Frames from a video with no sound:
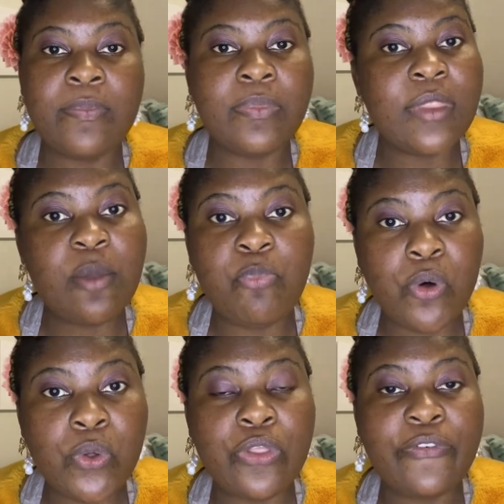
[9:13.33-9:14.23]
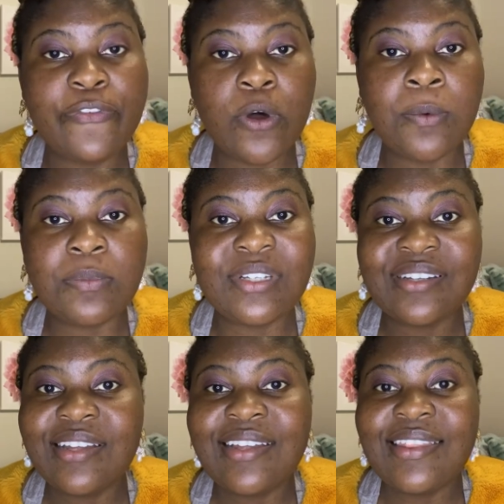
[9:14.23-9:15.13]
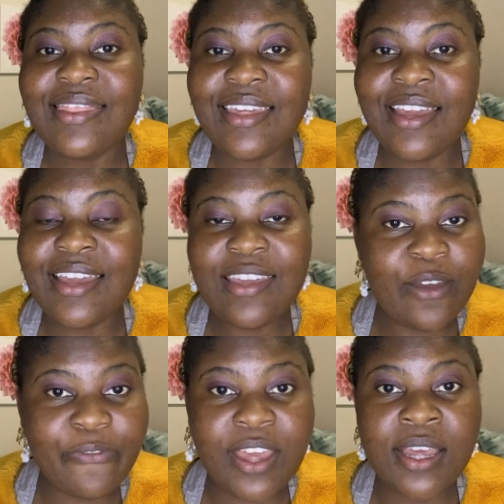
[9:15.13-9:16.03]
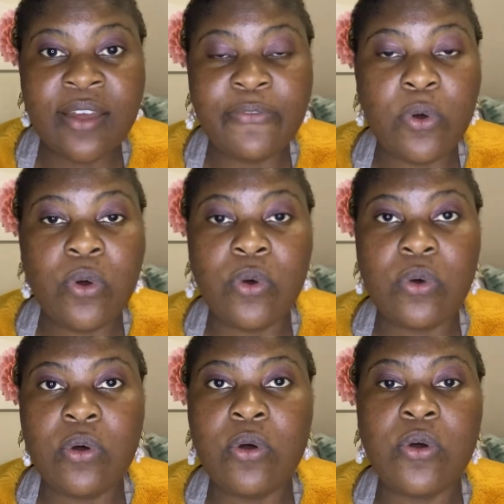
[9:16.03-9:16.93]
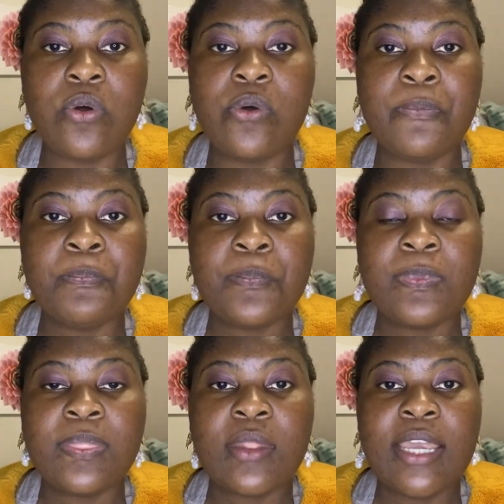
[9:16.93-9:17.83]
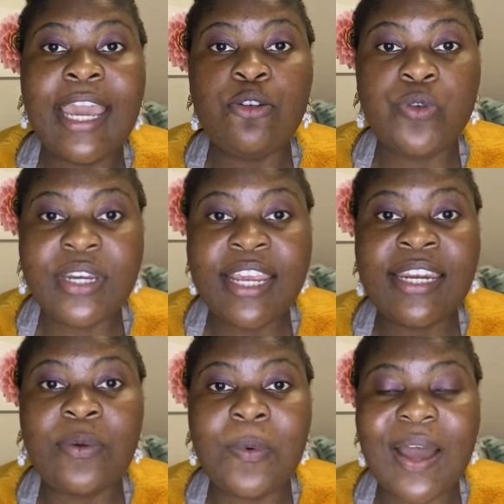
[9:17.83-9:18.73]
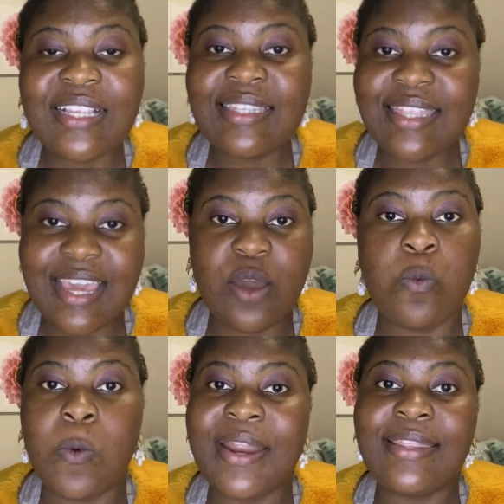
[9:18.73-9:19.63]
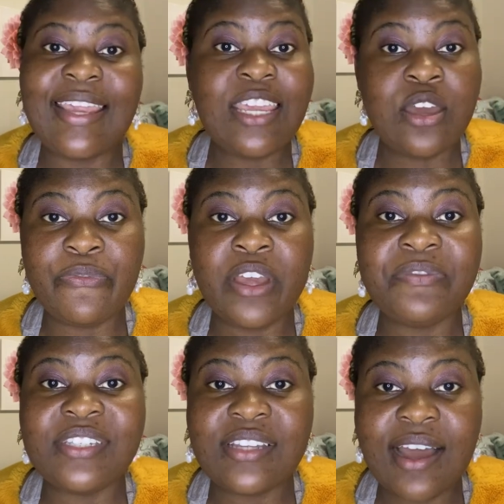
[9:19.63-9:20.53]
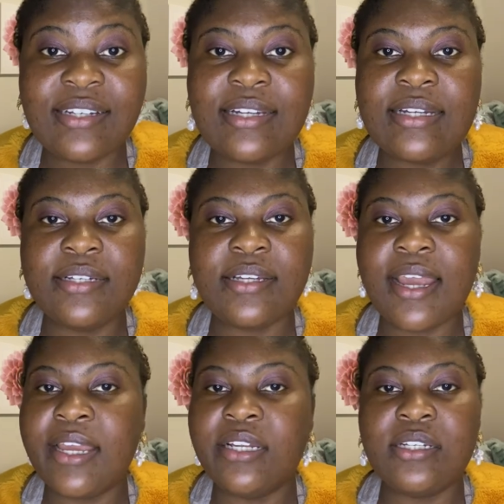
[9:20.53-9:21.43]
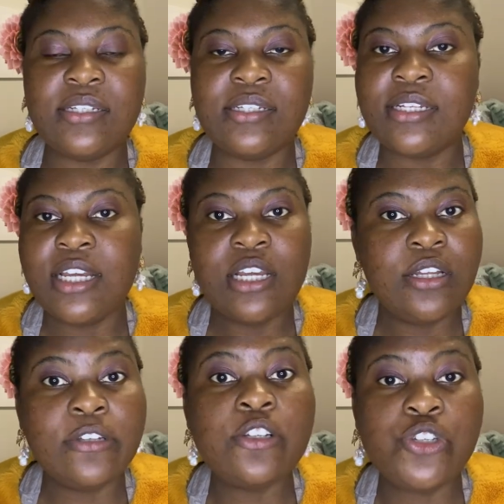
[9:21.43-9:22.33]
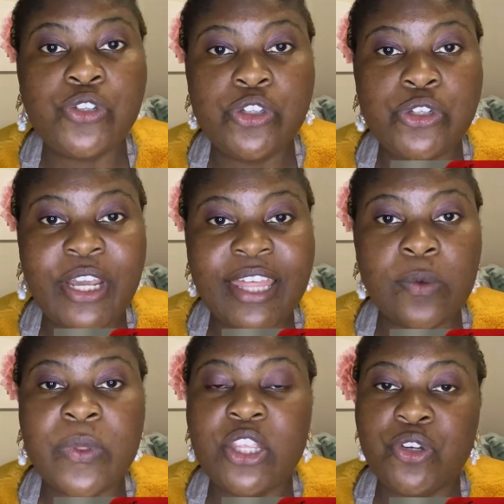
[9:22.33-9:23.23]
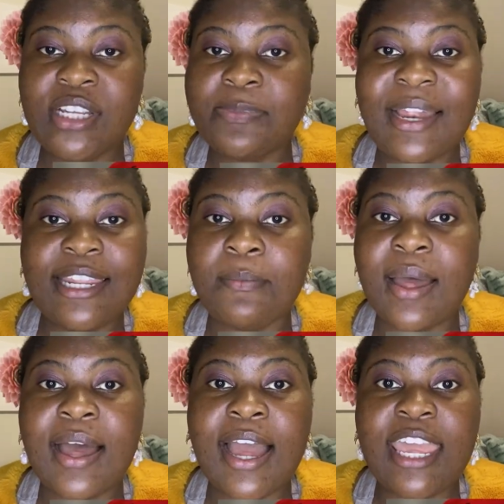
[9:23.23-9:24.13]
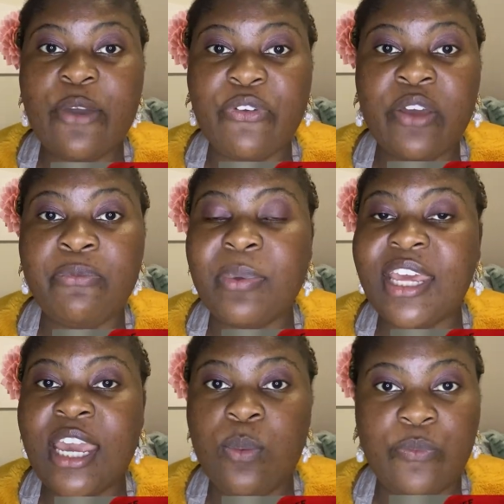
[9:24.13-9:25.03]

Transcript: they both formed the EFF, or Kenny Kunene was there when the EFF started, and together with Julius Malema, EFF became